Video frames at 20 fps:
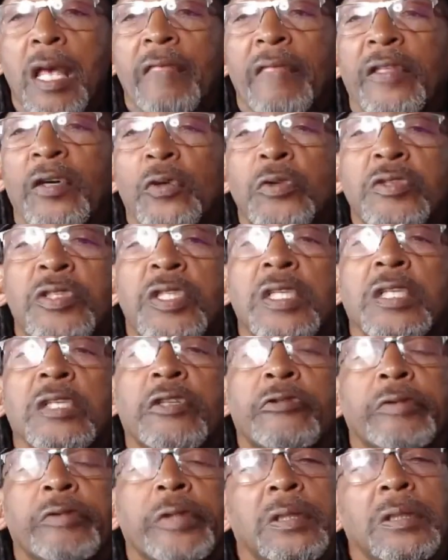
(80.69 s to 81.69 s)
those
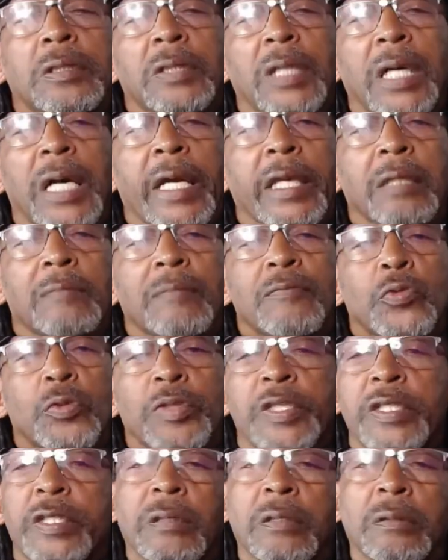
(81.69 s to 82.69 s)
critical items were
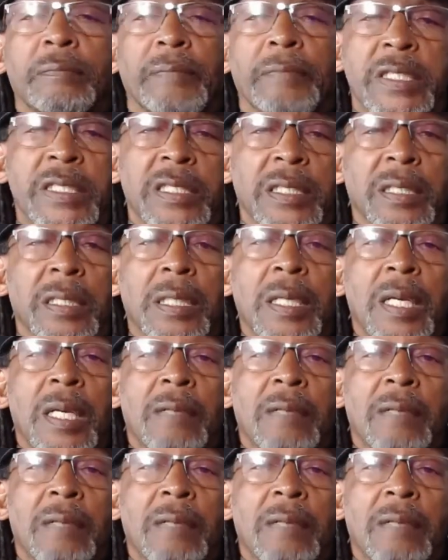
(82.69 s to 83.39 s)
still missing,